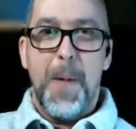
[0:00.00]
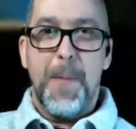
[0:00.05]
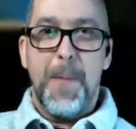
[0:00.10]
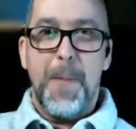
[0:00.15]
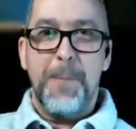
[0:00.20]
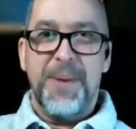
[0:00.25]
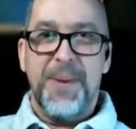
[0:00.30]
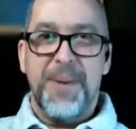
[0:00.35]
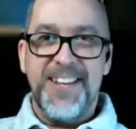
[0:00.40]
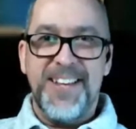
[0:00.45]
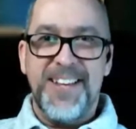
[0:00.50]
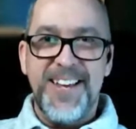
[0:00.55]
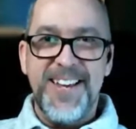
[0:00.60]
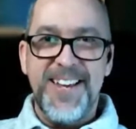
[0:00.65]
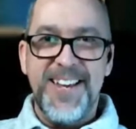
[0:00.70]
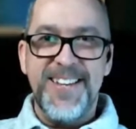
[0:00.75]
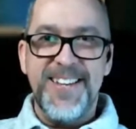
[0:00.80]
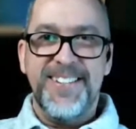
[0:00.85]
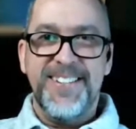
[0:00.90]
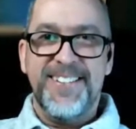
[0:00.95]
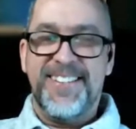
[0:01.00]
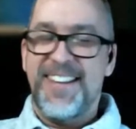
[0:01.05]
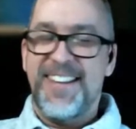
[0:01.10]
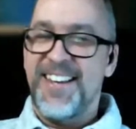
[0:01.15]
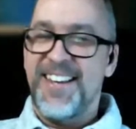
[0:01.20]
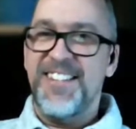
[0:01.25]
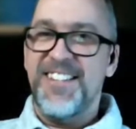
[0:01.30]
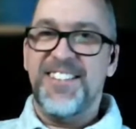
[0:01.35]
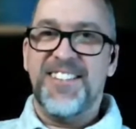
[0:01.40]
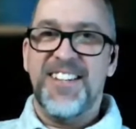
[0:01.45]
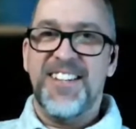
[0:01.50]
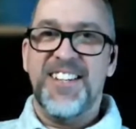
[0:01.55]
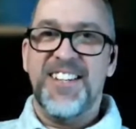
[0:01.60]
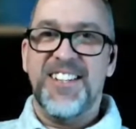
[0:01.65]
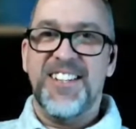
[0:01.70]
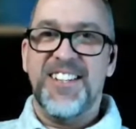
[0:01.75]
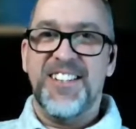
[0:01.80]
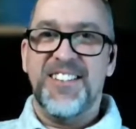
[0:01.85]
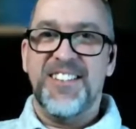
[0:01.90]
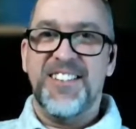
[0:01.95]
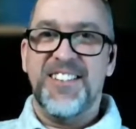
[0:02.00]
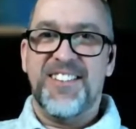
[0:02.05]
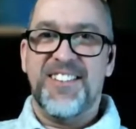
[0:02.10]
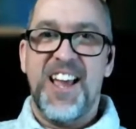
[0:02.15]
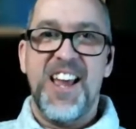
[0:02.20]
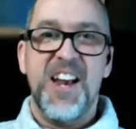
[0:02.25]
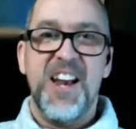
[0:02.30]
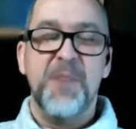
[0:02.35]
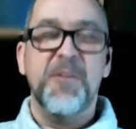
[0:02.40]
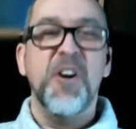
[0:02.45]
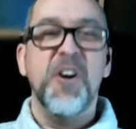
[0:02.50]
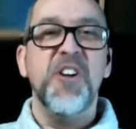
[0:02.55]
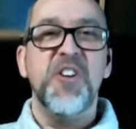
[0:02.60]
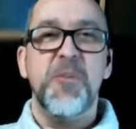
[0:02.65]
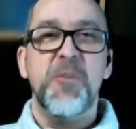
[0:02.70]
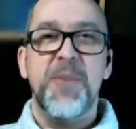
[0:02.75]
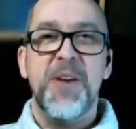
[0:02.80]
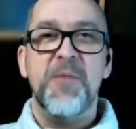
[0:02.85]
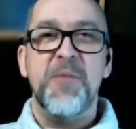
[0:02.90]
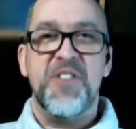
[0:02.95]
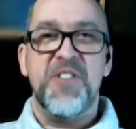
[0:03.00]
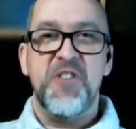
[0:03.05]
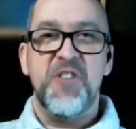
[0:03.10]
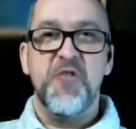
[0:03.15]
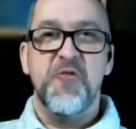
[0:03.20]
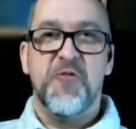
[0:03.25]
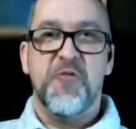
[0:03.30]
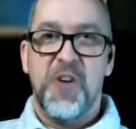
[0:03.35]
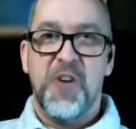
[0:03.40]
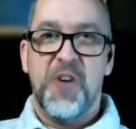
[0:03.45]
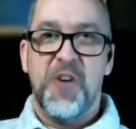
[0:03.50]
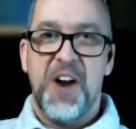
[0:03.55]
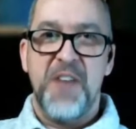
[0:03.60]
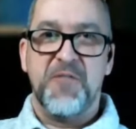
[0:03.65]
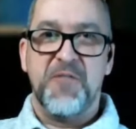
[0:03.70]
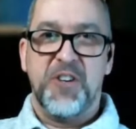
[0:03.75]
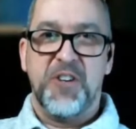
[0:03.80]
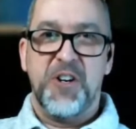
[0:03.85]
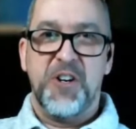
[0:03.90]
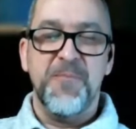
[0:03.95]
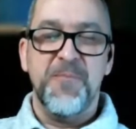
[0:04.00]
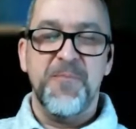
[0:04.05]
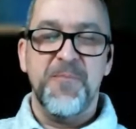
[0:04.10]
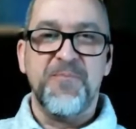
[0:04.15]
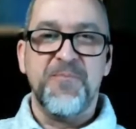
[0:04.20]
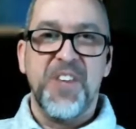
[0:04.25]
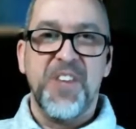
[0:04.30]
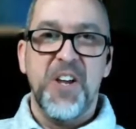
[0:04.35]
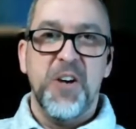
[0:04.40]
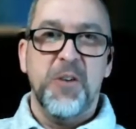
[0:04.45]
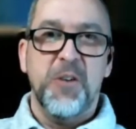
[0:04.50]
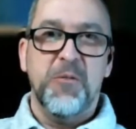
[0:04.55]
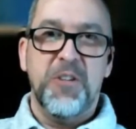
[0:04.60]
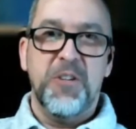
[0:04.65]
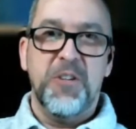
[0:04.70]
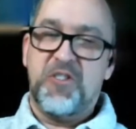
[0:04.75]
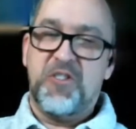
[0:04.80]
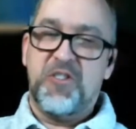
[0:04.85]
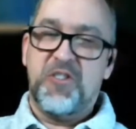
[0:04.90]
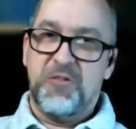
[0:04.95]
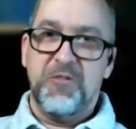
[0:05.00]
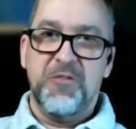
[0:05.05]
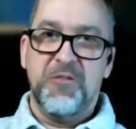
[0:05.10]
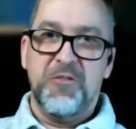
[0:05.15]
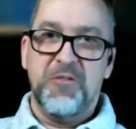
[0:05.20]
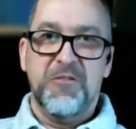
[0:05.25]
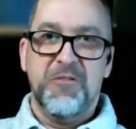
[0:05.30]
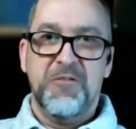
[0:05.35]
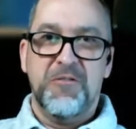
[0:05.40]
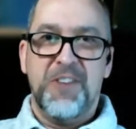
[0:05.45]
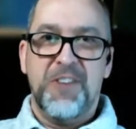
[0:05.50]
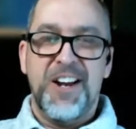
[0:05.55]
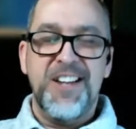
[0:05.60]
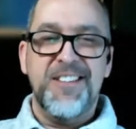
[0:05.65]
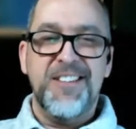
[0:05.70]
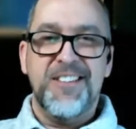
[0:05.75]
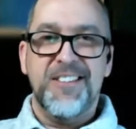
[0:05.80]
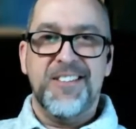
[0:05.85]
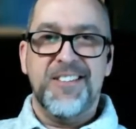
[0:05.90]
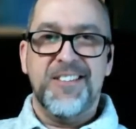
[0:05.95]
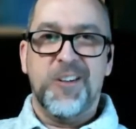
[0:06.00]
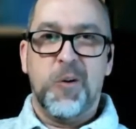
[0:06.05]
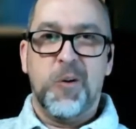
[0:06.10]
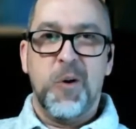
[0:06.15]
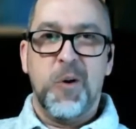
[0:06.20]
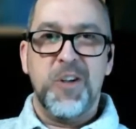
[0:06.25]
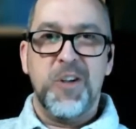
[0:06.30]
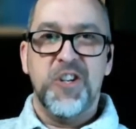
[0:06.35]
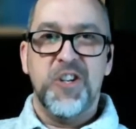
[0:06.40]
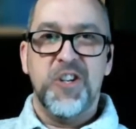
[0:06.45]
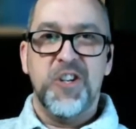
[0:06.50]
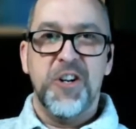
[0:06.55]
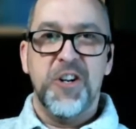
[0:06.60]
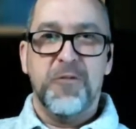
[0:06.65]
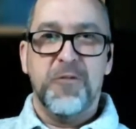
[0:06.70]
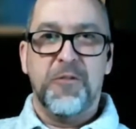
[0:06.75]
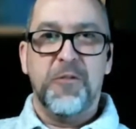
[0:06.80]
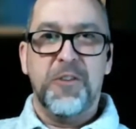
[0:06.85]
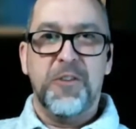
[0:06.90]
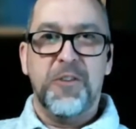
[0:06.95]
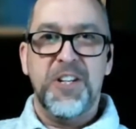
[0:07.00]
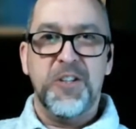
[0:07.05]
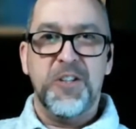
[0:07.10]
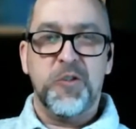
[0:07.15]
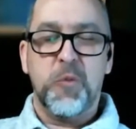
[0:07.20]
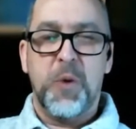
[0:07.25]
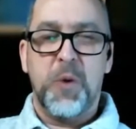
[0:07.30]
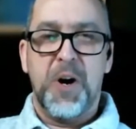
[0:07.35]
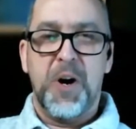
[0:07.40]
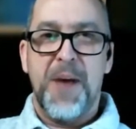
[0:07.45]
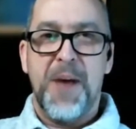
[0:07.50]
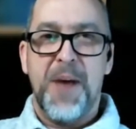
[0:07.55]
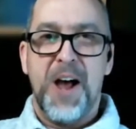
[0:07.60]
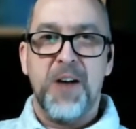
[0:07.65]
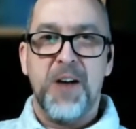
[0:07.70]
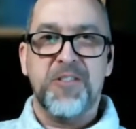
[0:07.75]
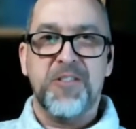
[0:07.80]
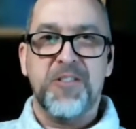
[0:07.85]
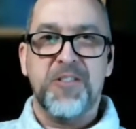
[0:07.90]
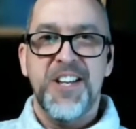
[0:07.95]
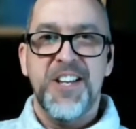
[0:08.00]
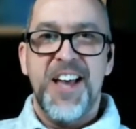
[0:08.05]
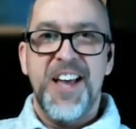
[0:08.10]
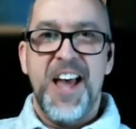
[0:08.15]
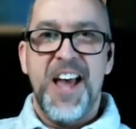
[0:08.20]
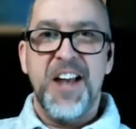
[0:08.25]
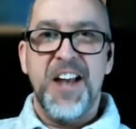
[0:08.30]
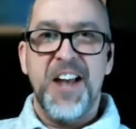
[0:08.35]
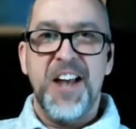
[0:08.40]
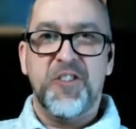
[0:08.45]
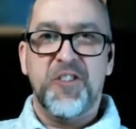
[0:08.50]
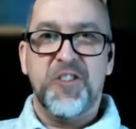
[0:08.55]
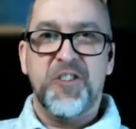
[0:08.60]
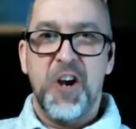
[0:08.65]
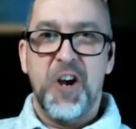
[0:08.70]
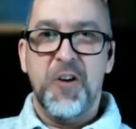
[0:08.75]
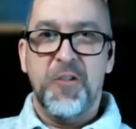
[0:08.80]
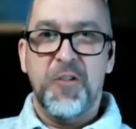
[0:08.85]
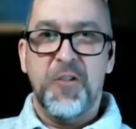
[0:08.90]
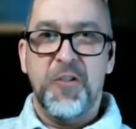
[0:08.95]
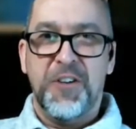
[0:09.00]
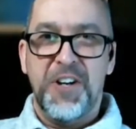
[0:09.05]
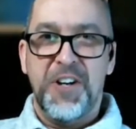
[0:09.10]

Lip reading: But he ends and he says, and I'm going to be with you forever, which raises a question of his whereabouts. And so